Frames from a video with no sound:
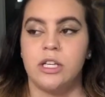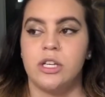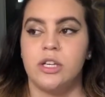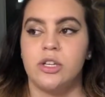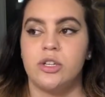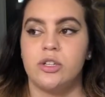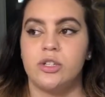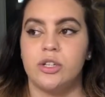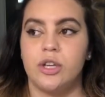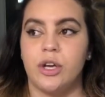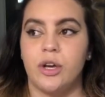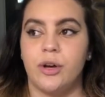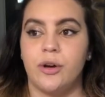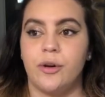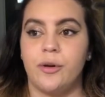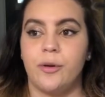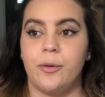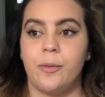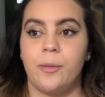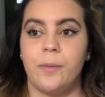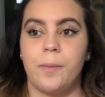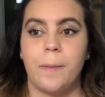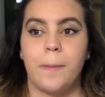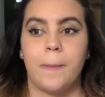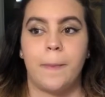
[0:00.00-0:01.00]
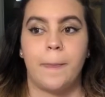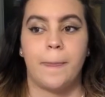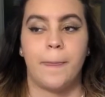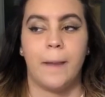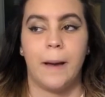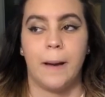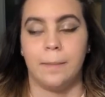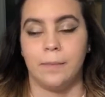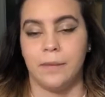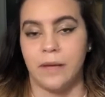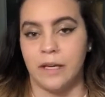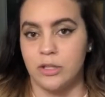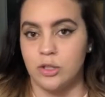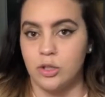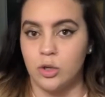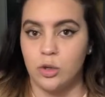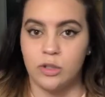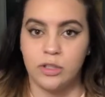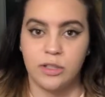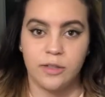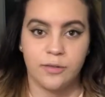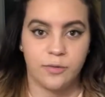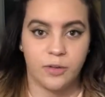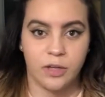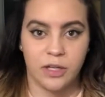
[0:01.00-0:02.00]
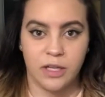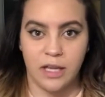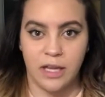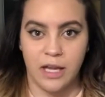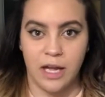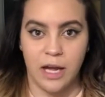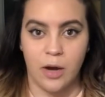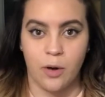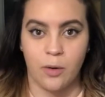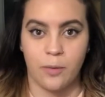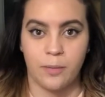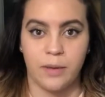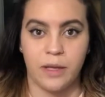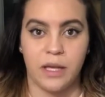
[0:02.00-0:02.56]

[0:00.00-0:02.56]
So I'm like totally freaking out